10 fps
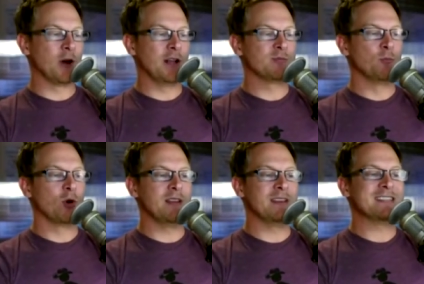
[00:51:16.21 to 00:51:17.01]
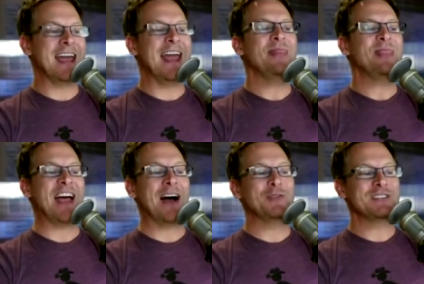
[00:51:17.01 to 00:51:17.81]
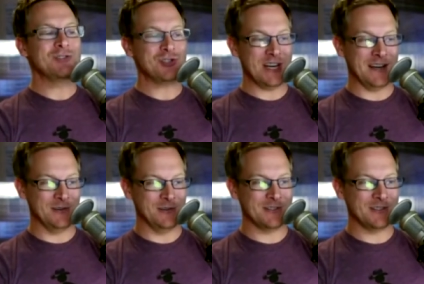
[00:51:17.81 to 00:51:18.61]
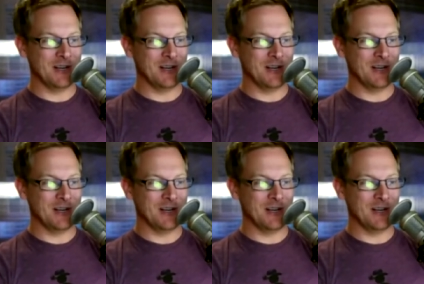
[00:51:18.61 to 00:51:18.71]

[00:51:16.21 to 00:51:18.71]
runs more than 10,000 channels